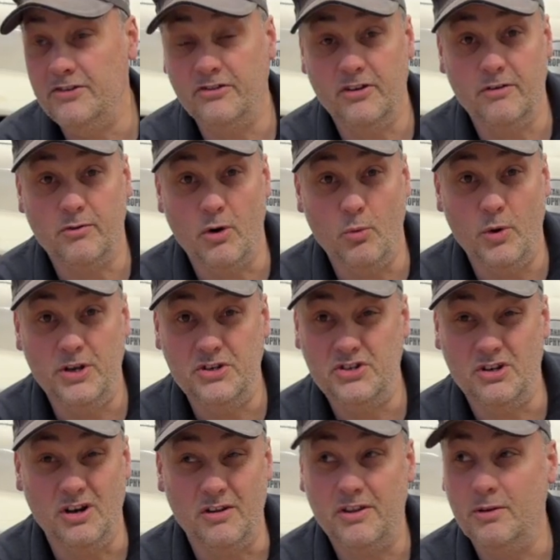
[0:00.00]
that have got winch,
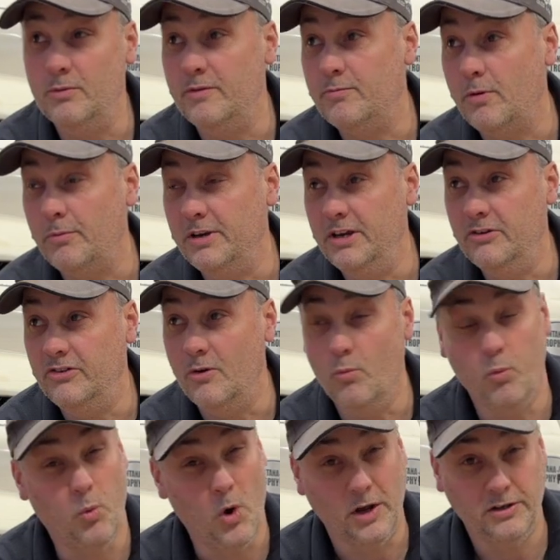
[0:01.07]
and I think we've probably used it
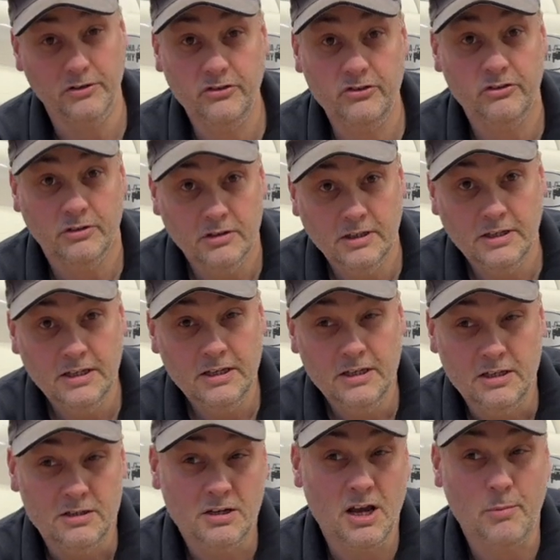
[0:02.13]
once.
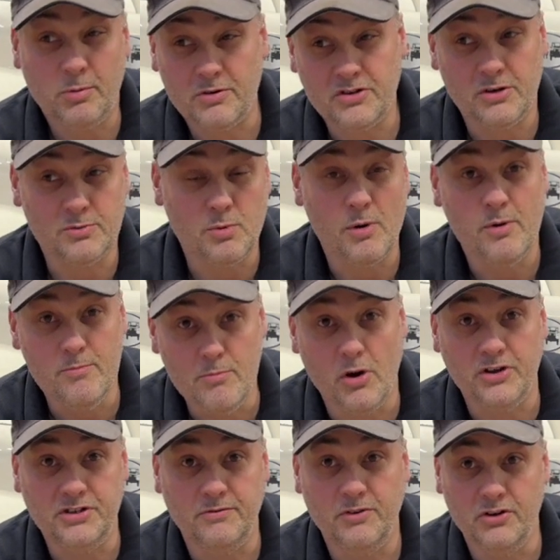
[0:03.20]
A couple of times where we
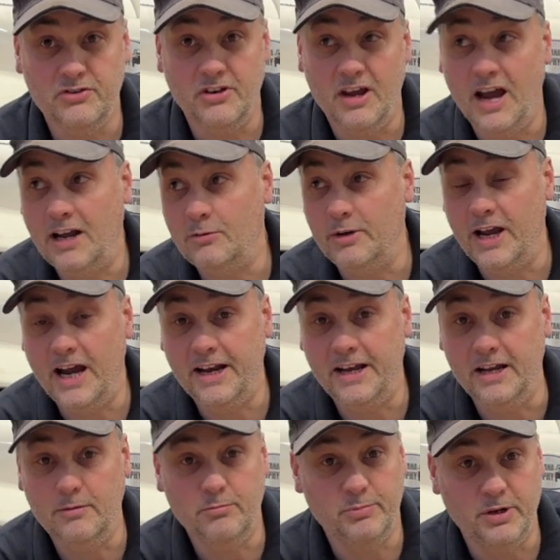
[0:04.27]
might have used it had we had
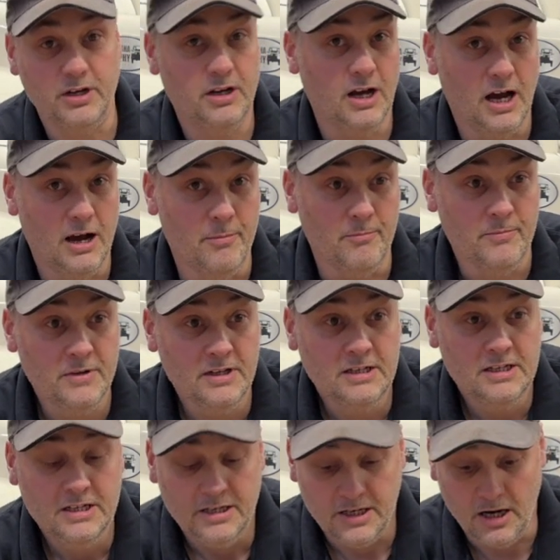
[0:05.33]
it, but
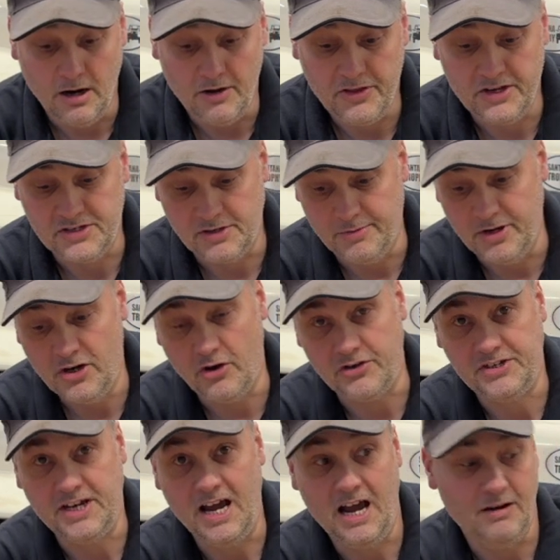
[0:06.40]
I think it's going to be nice
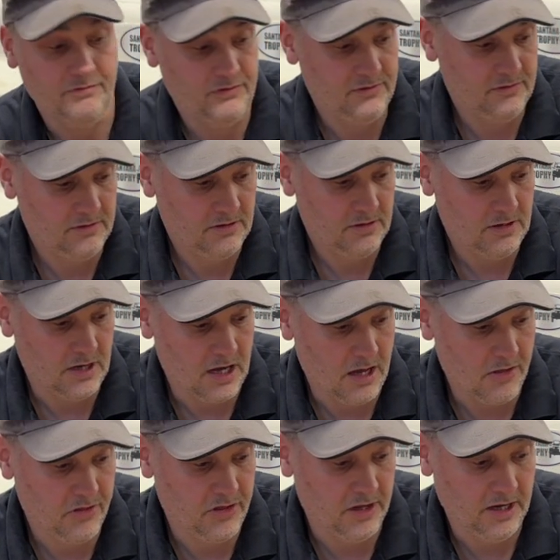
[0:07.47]
to have
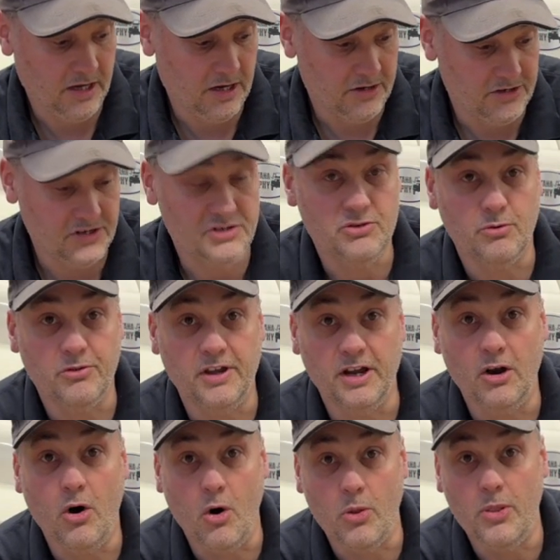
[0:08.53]
additional
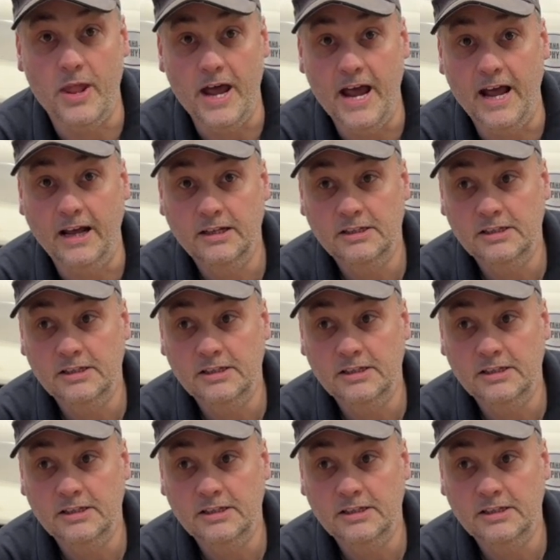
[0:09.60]
thing on there.